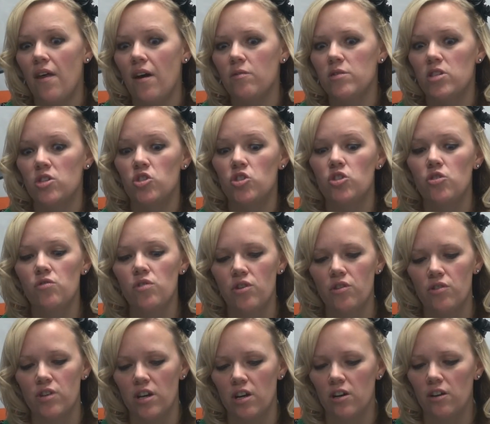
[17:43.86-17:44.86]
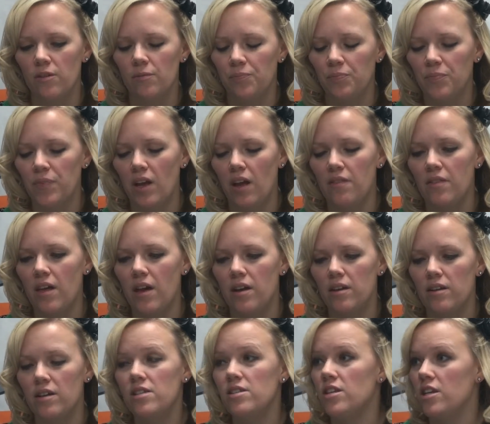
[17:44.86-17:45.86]
And that was his junior year. And
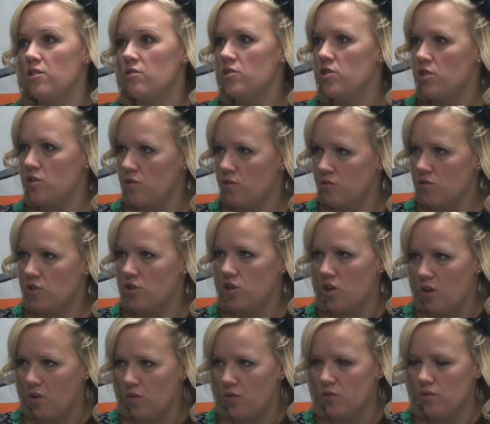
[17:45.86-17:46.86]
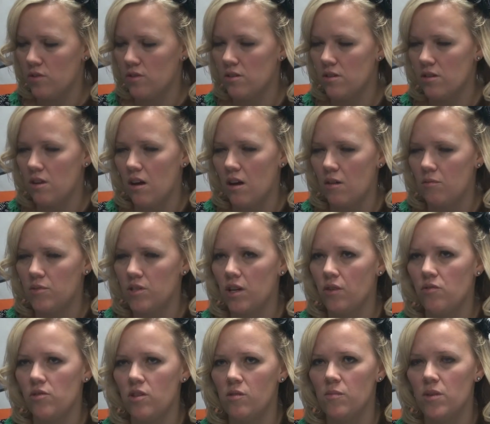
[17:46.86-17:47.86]
then continued to do the shows,
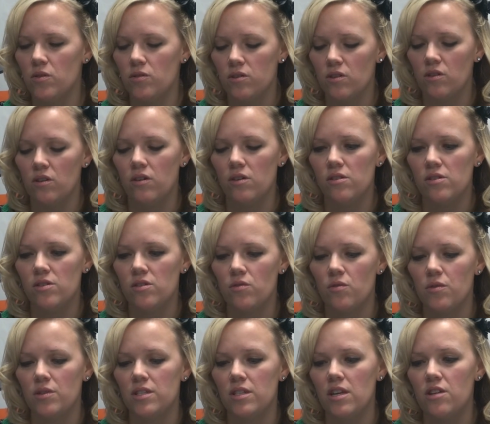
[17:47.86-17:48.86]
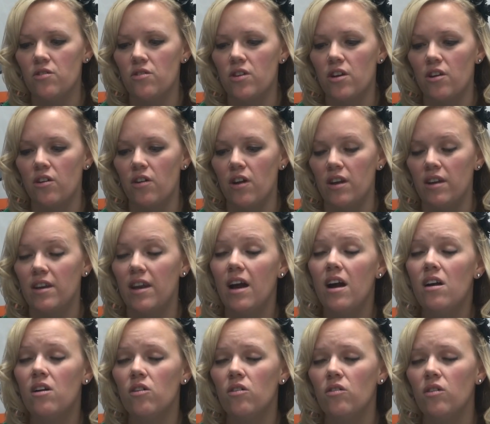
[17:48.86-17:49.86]
stuck with the musicals through his senior year, and
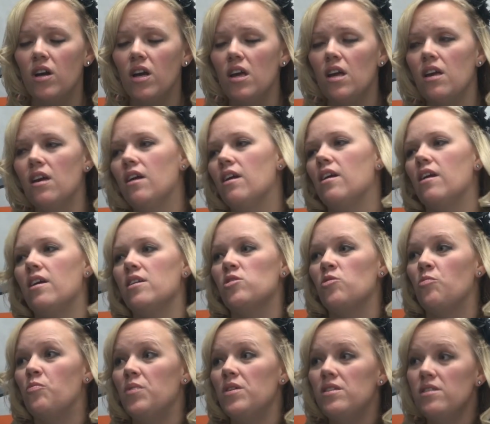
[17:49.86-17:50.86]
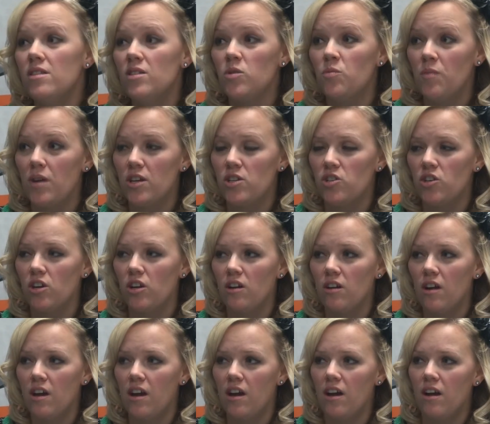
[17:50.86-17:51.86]
now is a business
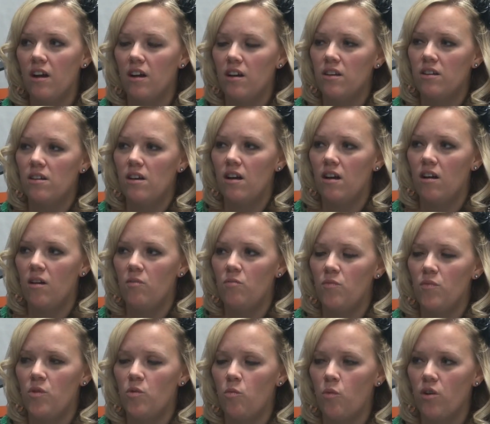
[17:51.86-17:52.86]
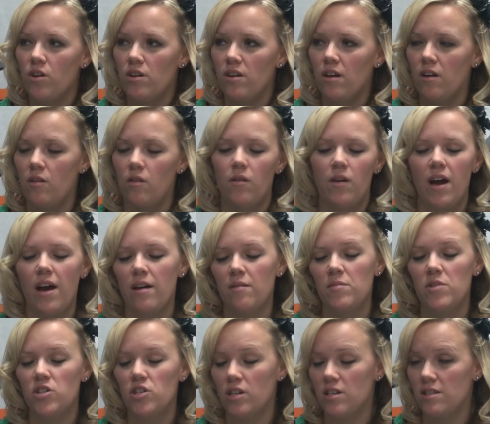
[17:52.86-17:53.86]
major at
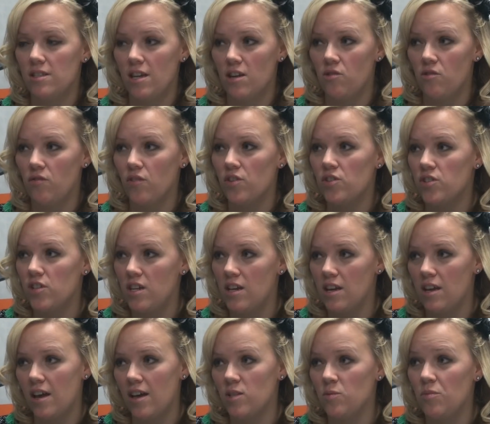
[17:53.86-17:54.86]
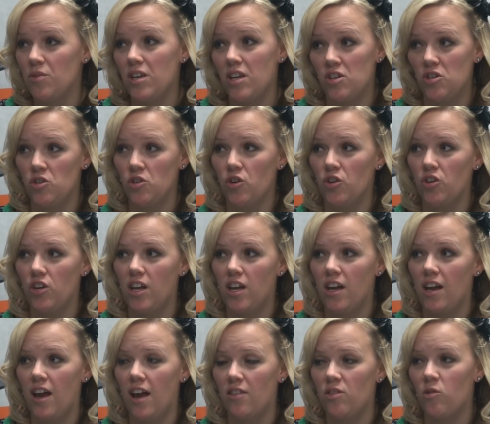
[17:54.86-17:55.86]
at Michigan State University, has been
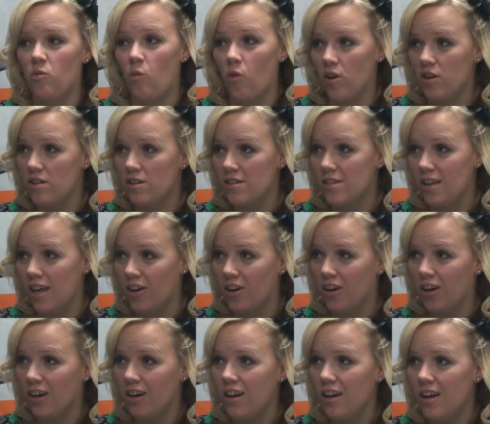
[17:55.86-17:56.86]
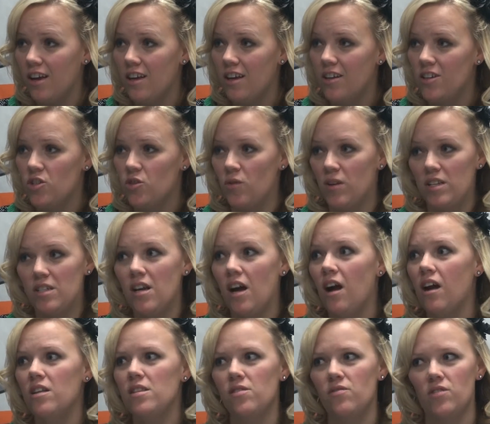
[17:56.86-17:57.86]
interning at the Wharton Center, doing
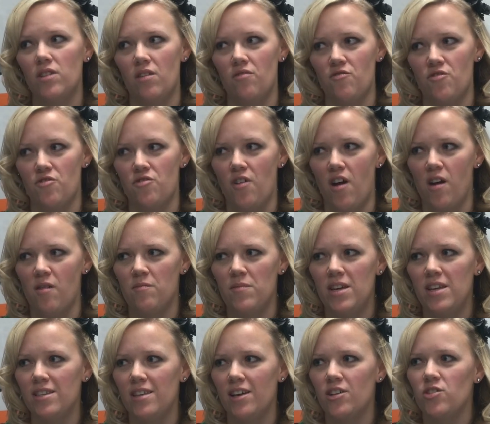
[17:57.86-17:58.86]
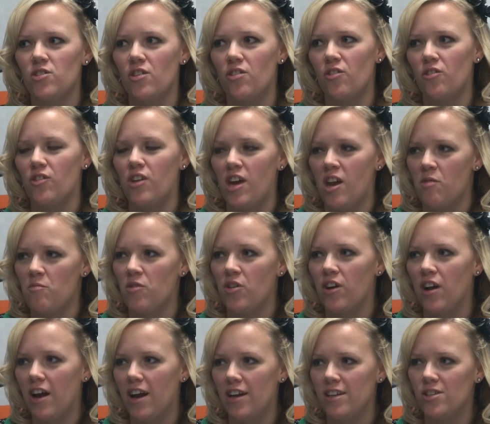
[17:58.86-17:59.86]
tons of stuff with them. He's actually their
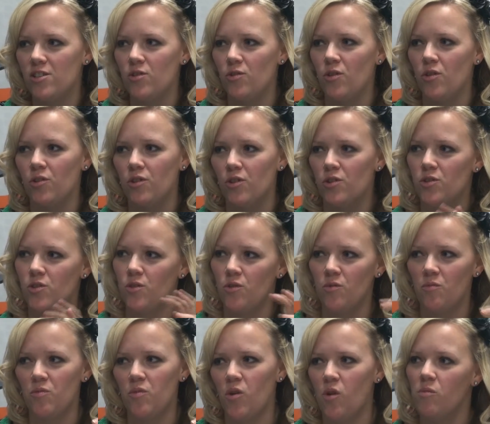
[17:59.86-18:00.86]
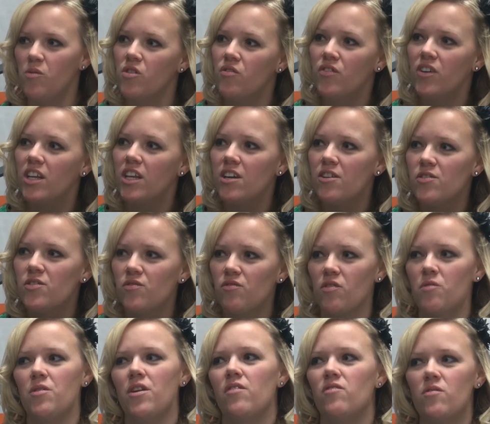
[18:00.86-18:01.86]
camera guy to do their little student promo videos
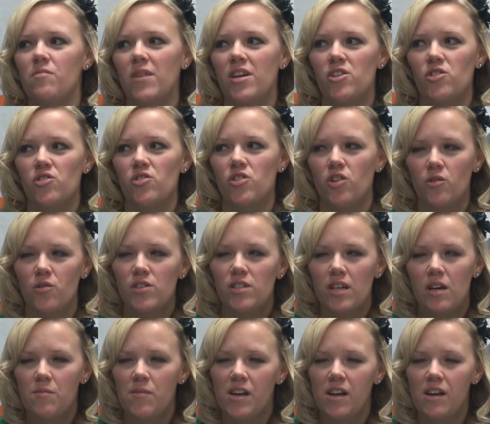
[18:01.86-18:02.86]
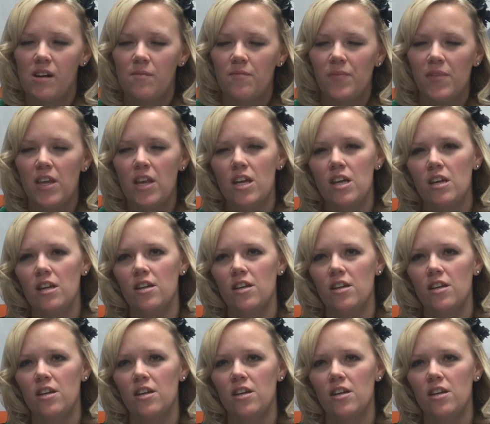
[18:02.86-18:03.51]
for whatever major show is coming up.